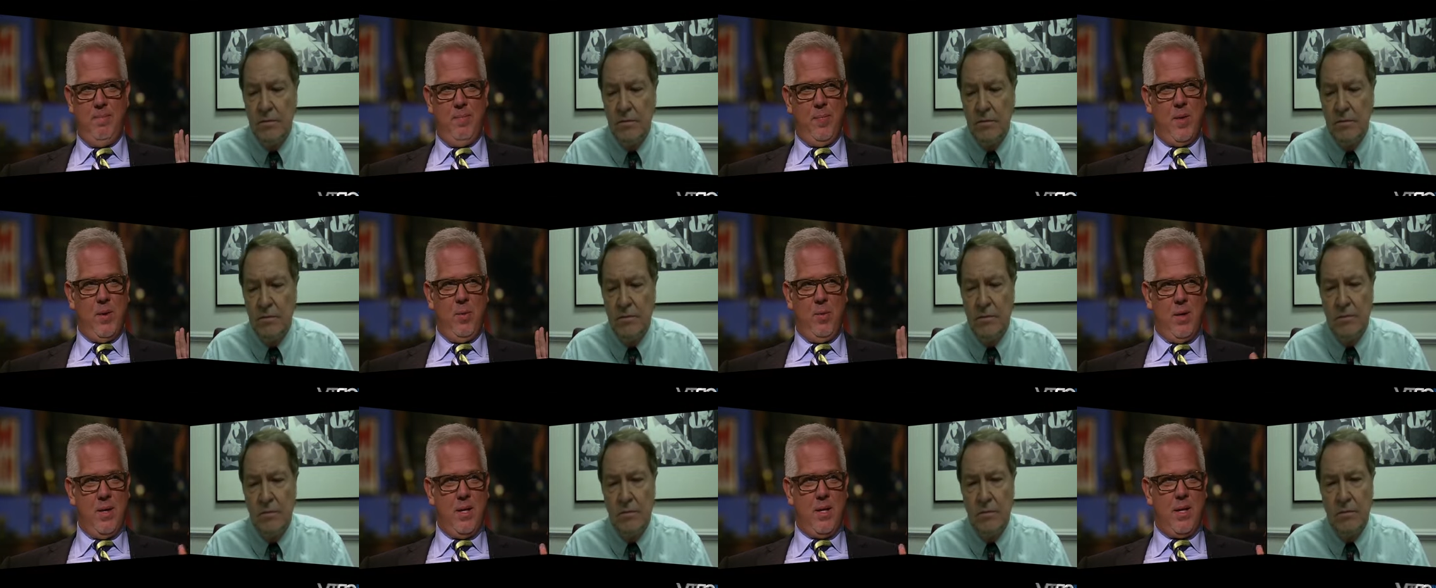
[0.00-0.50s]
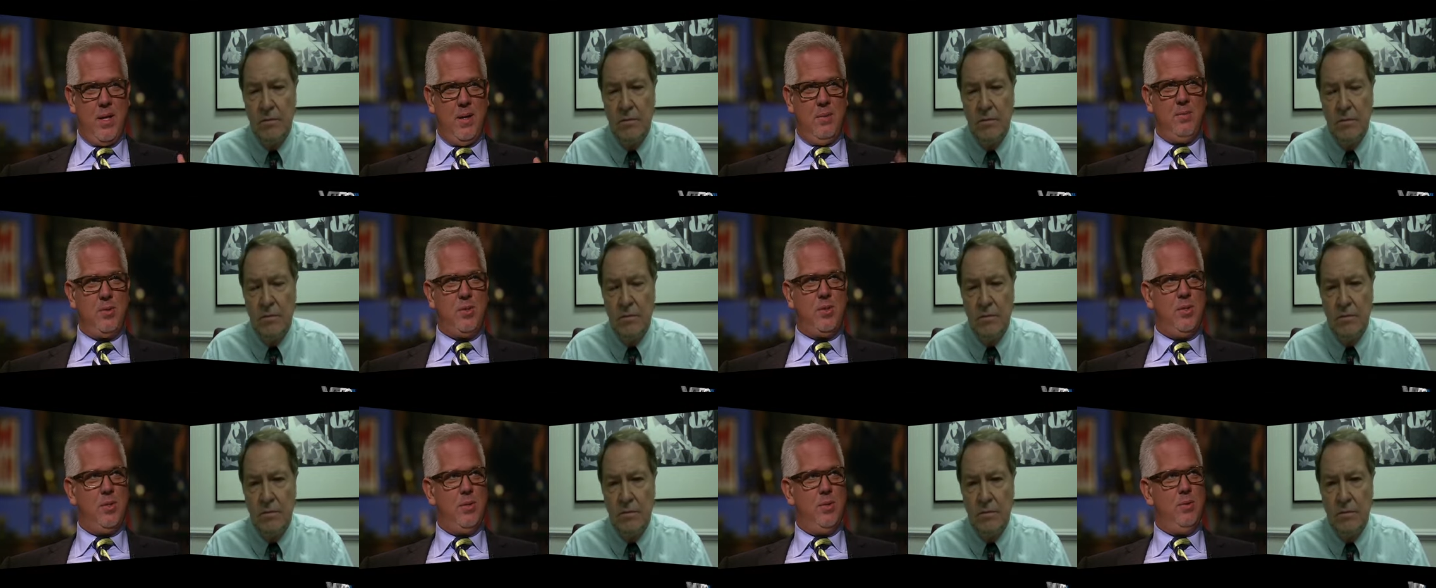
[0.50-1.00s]
Speaker 1: when it
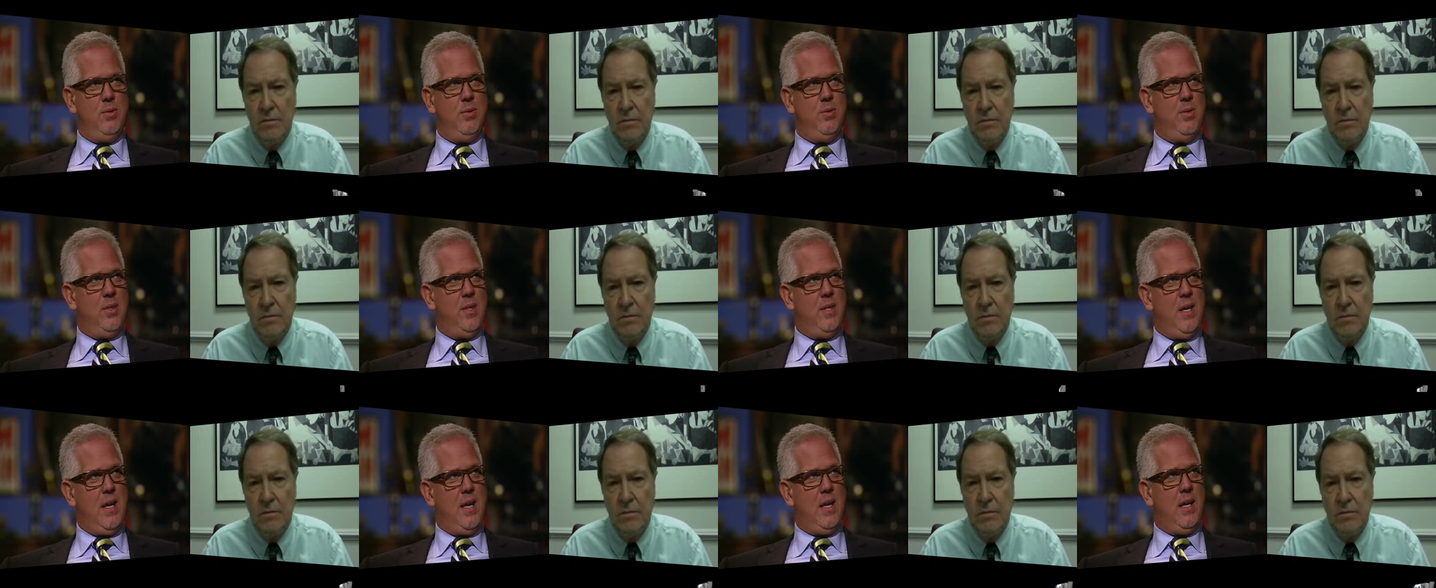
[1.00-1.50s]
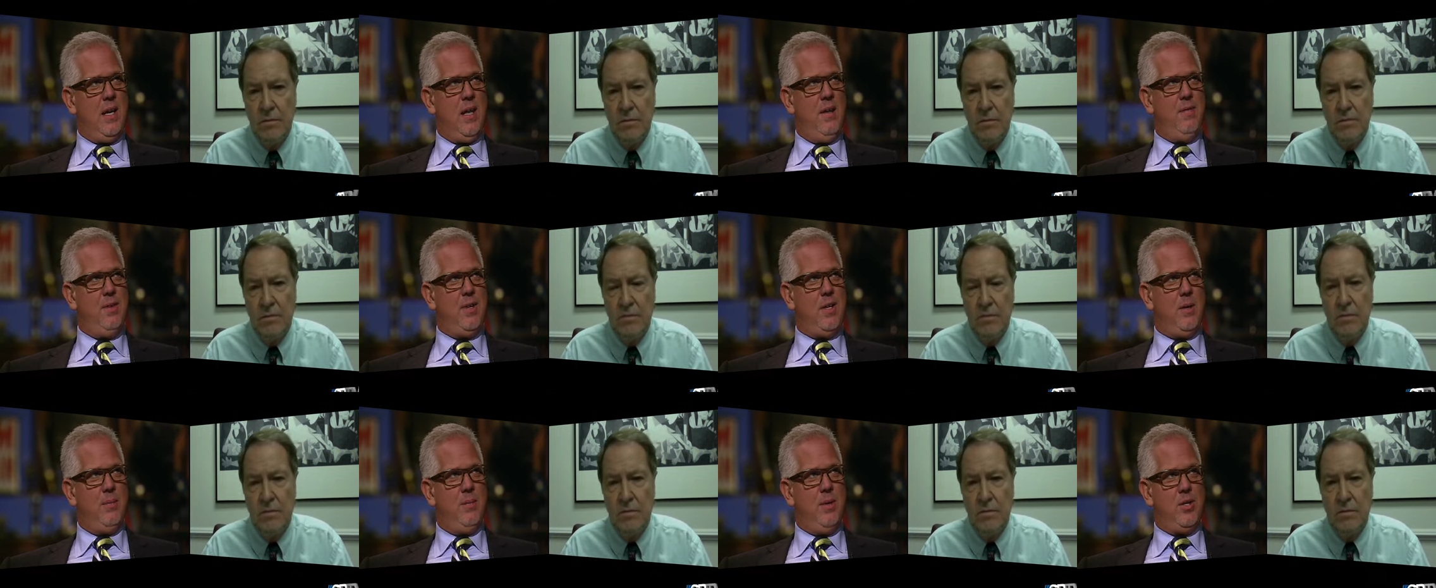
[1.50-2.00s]
comes to the 9
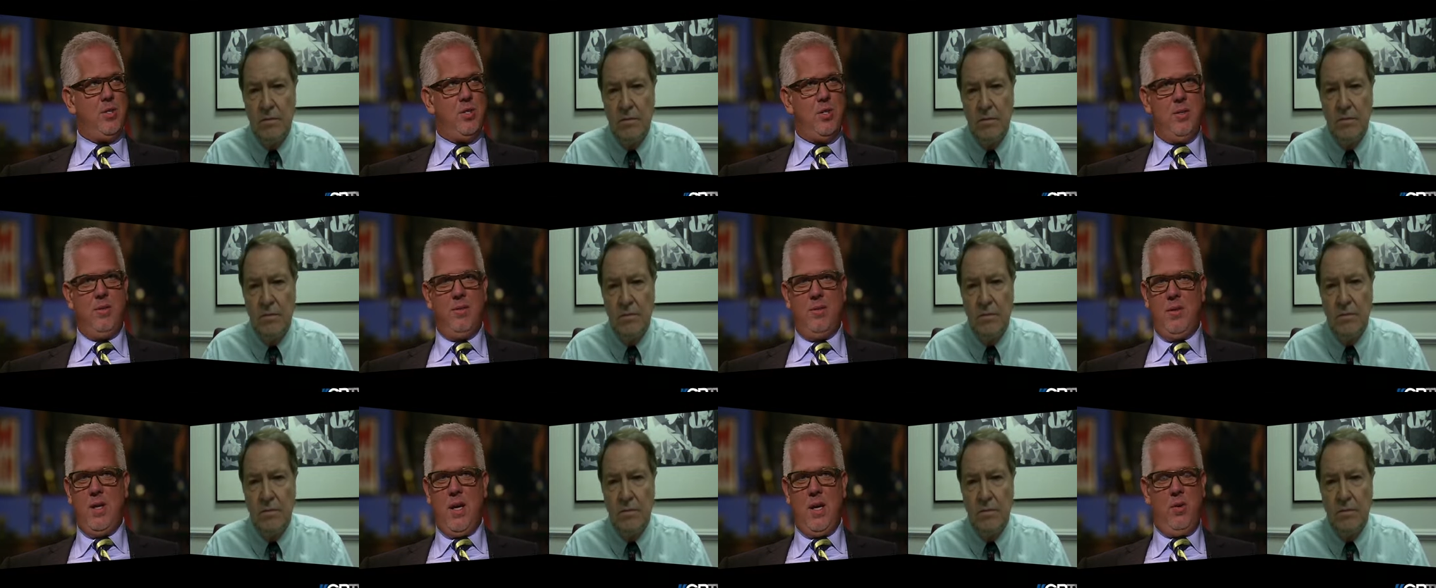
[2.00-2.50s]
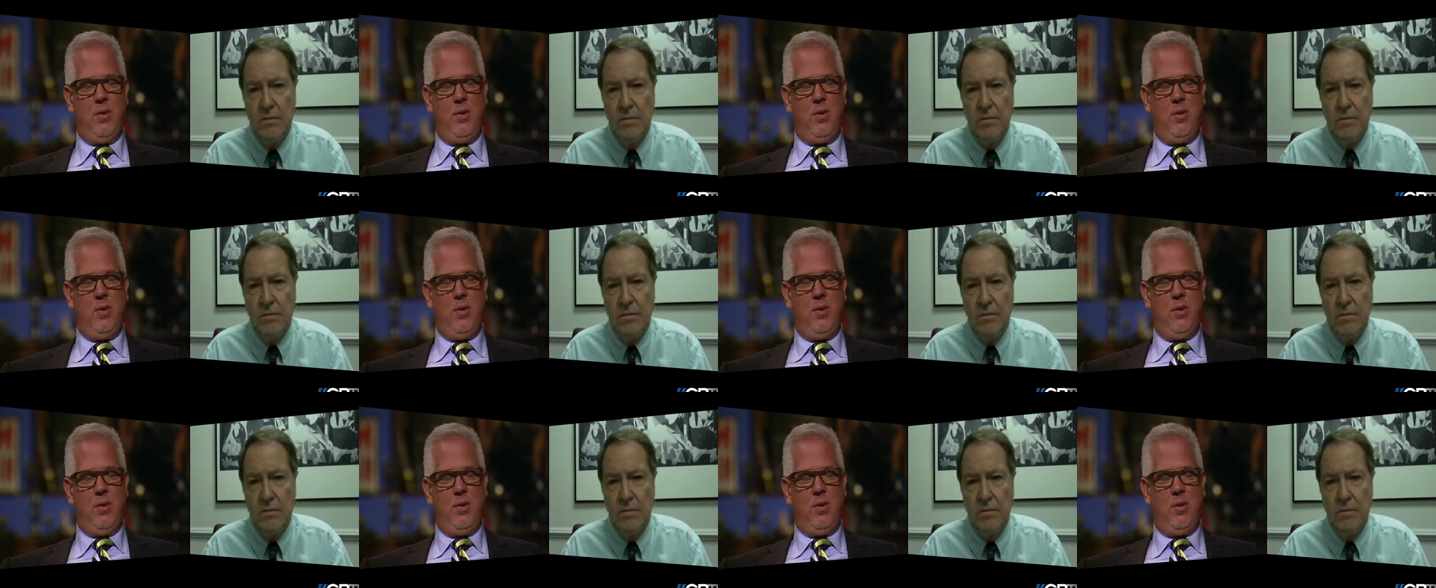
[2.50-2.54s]
11 Commission, that